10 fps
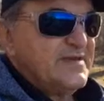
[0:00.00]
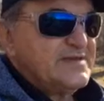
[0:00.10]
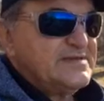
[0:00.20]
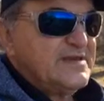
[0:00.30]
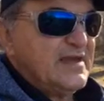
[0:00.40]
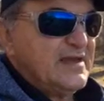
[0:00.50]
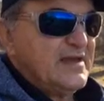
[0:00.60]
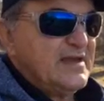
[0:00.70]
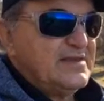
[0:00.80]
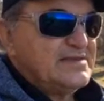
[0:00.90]
you could see the
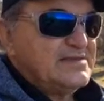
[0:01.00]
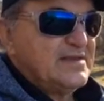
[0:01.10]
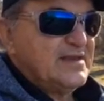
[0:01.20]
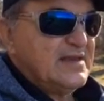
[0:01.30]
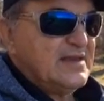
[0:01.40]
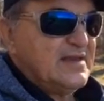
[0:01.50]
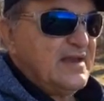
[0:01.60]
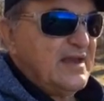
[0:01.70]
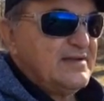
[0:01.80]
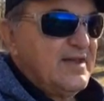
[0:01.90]
lights in the
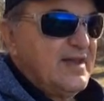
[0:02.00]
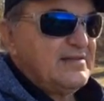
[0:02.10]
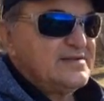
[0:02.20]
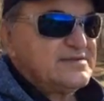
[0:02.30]
downtown